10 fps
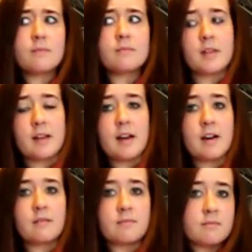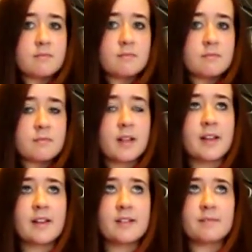Yeah,
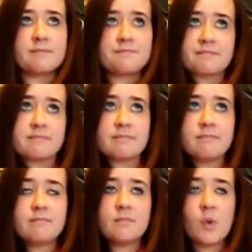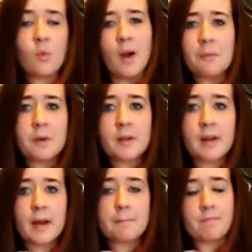like, why wouldn't
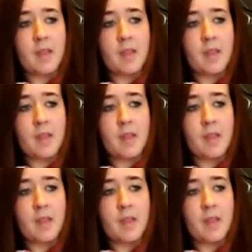I?